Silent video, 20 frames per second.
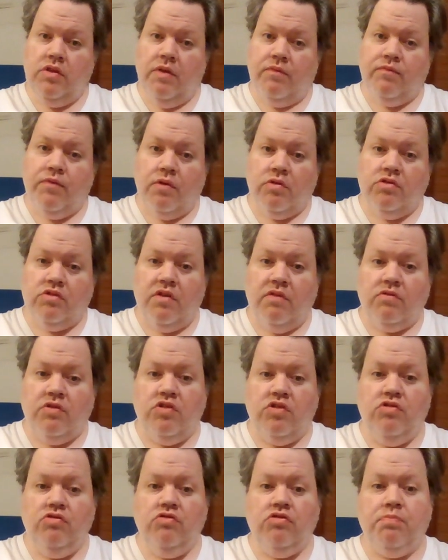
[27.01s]
the first of
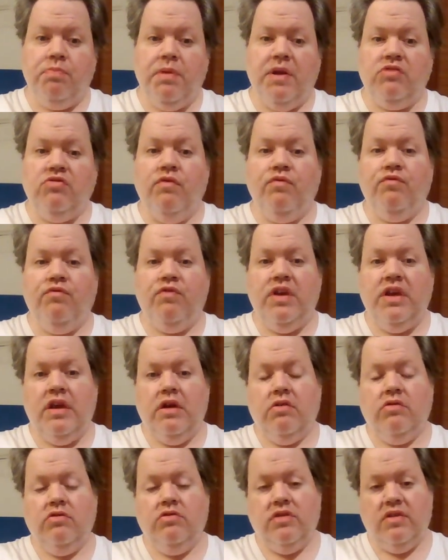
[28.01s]
two special
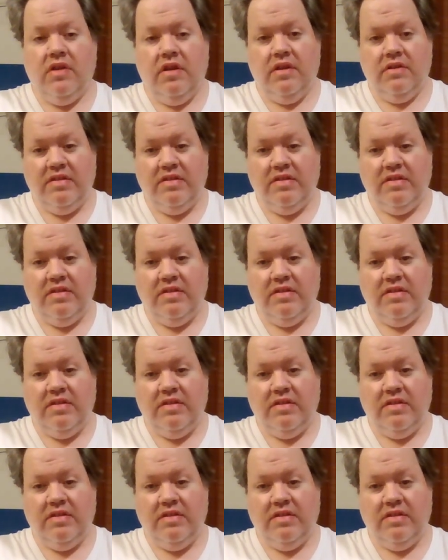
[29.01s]
videos